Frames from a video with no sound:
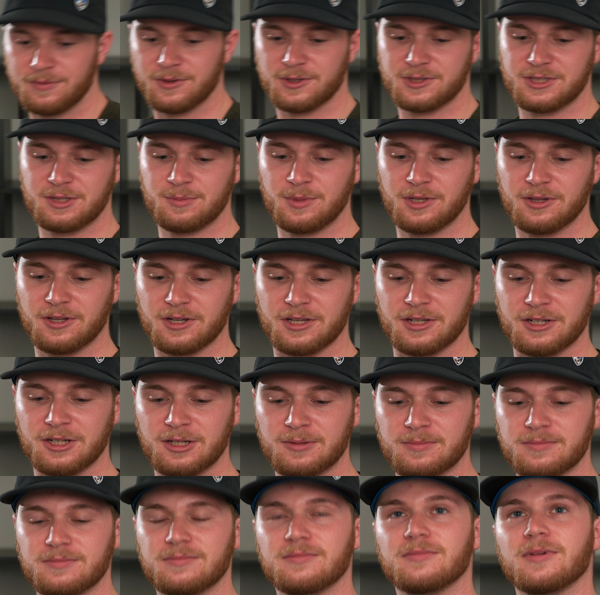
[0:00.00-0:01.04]
y'all see me looking
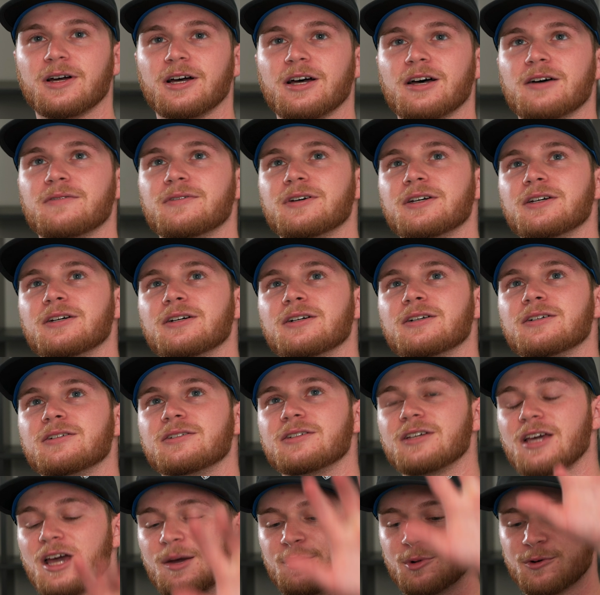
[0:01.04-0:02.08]
up, I have a
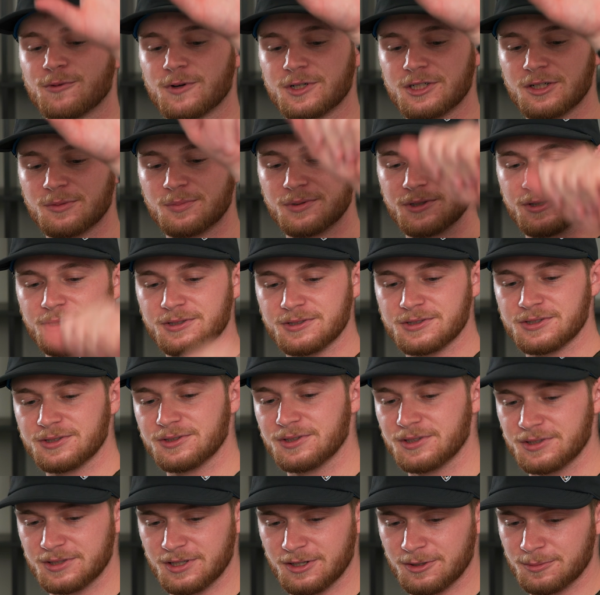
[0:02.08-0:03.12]
camera rigged up here, so
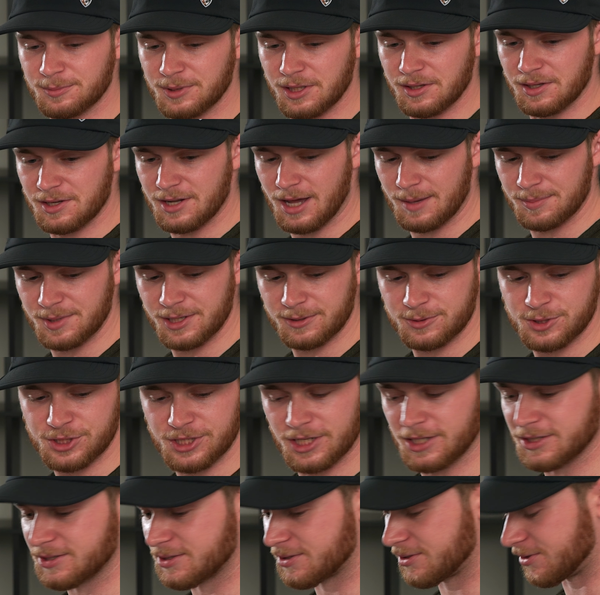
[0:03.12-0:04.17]
that's how I'm getting the top-down
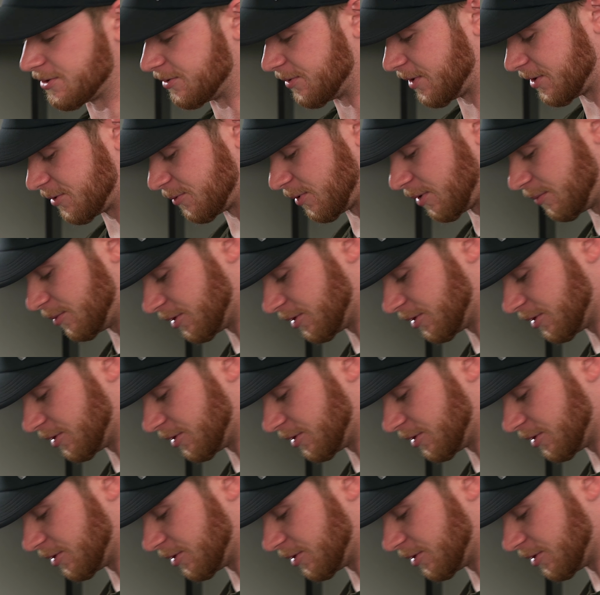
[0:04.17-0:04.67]
shots. So that's what I'm